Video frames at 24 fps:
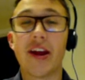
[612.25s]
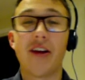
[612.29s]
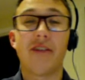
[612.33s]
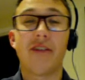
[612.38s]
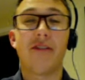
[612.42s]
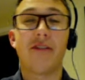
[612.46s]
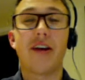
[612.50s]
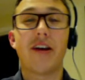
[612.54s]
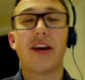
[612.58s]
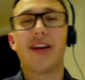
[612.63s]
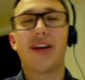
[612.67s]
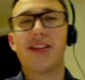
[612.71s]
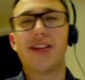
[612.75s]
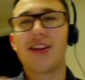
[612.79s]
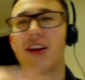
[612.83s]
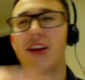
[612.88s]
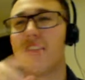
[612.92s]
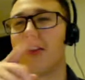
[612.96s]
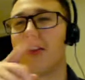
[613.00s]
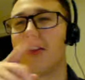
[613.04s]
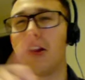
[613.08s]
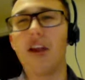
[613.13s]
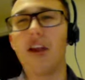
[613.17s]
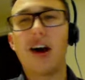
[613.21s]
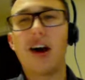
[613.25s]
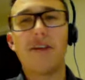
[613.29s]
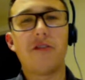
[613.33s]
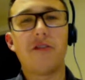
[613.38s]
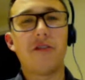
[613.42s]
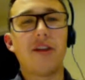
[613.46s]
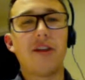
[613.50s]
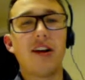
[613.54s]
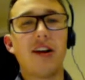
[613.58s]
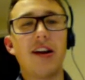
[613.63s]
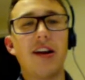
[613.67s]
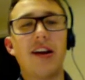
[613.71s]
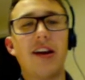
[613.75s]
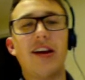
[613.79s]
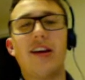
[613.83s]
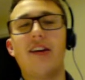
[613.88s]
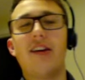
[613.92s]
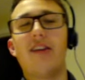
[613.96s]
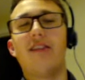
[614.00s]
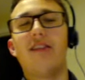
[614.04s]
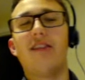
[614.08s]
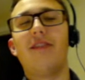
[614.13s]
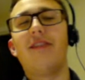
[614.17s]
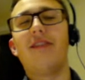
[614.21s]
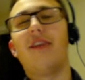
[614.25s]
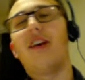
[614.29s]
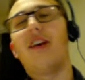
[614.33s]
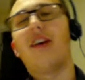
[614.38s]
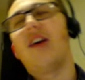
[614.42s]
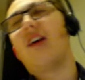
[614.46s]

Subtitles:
It affects the life you live,